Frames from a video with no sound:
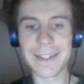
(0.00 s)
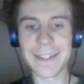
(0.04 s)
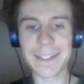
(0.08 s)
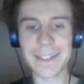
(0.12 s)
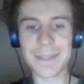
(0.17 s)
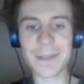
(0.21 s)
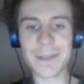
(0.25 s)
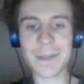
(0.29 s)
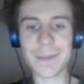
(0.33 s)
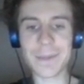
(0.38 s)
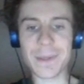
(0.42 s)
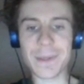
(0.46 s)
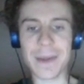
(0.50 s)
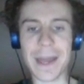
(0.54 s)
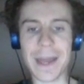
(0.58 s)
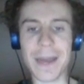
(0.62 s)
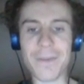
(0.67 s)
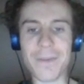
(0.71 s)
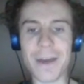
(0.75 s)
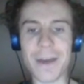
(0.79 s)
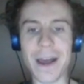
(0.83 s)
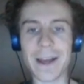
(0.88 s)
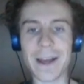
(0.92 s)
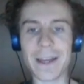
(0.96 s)
Sometimes
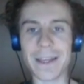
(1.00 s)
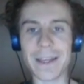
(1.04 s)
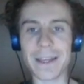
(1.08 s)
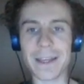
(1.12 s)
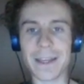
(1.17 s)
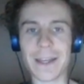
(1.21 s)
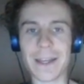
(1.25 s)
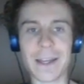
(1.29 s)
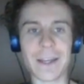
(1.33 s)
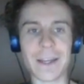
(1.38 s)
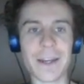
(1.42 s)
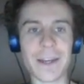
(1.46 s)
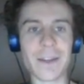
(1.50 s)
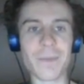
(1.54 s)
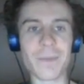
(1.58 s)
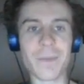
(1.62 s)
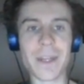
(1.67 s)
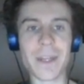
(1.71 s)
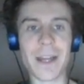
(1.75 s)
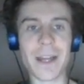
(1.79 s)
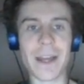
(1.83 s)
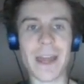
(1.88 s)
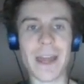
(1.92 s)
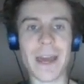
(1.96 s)
I gotta
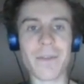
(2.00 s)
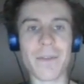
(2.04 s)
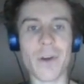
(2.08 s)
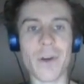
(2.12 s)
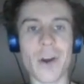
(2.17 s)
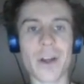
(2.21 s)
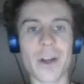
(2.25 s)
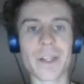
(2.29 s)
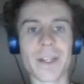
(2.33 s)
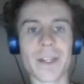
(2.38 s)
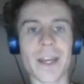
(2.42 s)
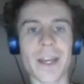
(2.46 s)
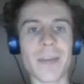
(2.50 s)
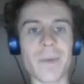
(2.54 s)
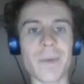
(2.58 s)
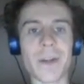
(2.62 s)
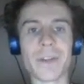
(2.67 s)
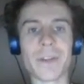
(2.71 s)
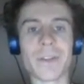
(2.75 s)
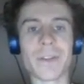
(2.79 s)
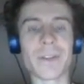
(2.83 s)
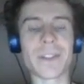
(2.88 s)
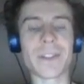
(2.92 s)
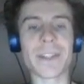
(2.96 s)
admit I have a hard time
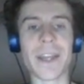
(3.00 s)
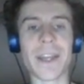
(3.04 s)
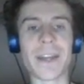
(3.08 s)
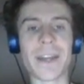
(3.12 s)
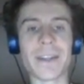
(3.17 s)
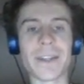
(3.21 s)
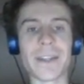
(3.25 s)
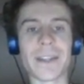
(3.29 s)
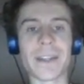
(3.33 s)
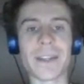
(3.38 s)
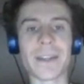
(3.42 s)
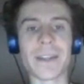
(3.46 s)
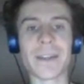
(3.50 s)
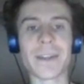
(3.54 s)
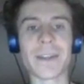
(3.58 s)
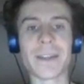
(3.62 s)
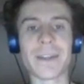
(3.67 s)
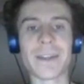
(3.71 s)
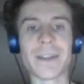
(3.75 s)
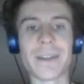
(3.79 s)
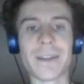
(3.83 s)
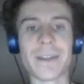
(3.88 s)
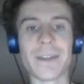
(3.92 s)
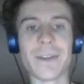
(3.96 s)
understanding
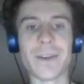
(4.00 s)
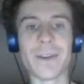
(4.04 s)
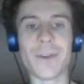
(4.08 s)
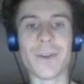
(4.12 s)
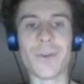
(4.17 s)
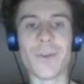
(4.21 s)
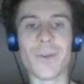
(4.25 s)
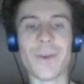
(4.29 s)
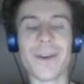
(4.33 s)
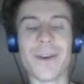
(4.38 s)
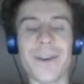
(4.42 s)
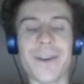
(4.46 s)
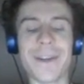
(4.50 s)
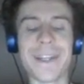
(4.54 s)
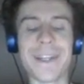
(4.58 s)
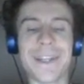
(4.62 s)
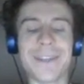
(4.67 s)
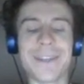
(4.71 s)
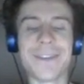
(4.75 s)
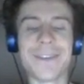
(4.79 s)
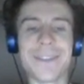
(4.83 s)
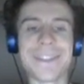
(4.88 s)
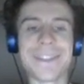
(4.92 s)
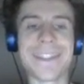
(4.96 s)
what
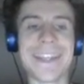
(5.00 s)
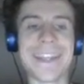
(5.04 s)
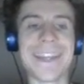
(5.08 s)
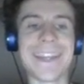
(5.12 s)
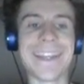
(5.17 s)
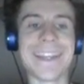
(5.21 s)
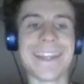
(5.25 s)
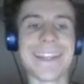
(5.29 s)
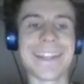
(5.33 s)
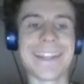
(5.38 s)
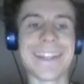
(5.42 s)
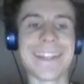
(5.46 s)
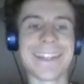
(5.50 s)
you're saying.